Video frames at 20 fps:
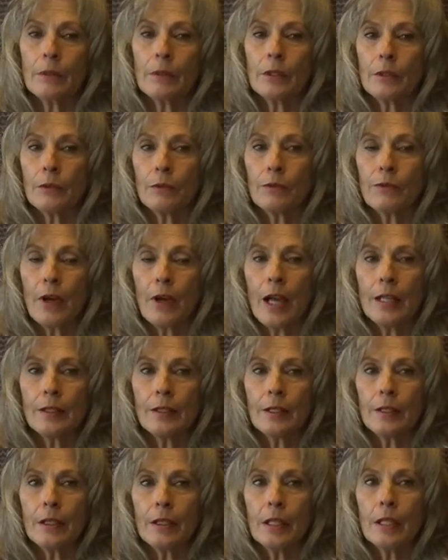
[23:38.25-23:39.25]
you'll find
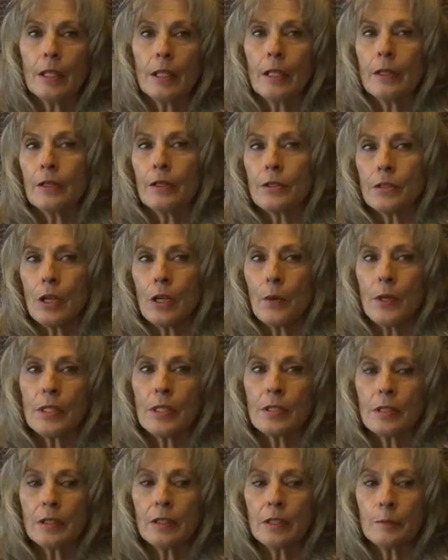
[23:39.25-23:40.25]
that there's always
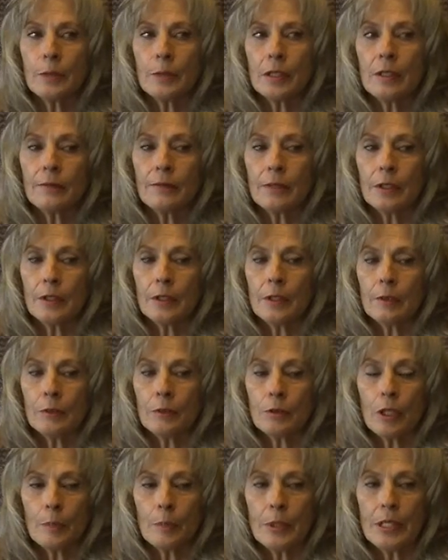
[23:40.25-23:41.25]
a little bit of a
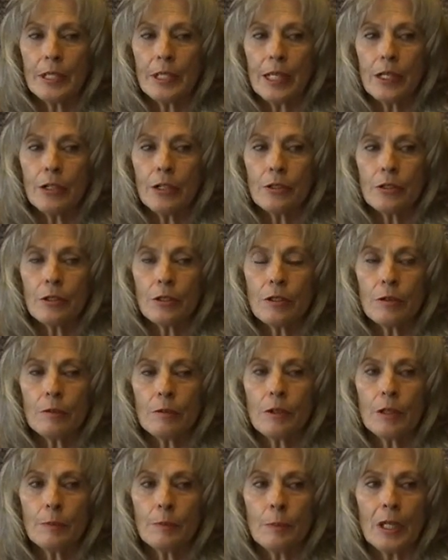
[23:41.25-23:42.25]
trepidation
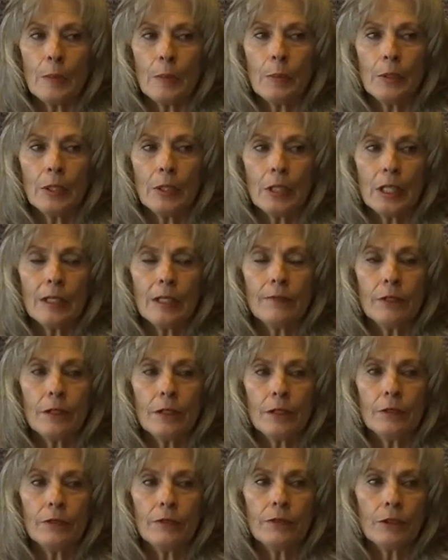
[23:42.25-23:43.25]
with people that even
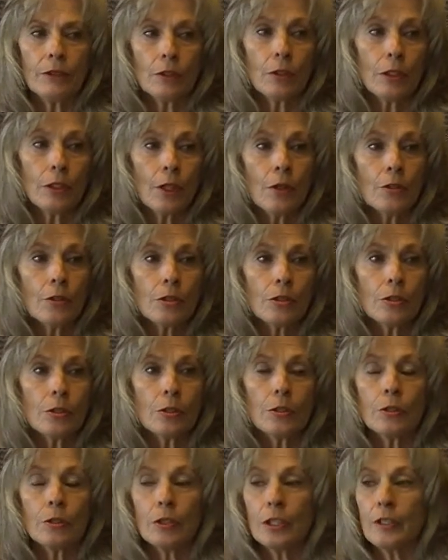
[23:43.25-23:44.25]
you feel close
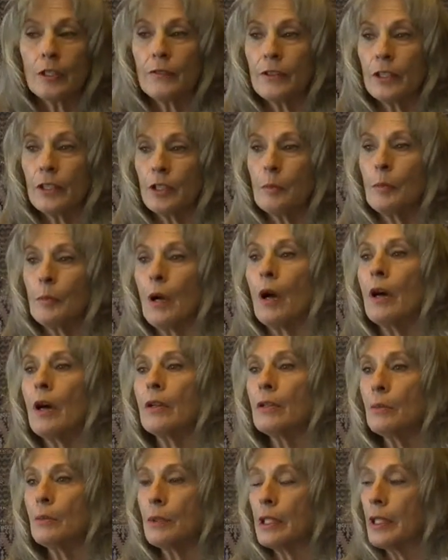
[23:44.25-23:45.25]
to or you feel a
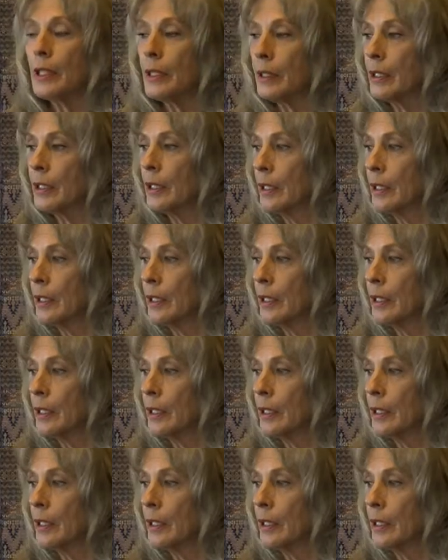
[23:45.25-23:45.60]
bond with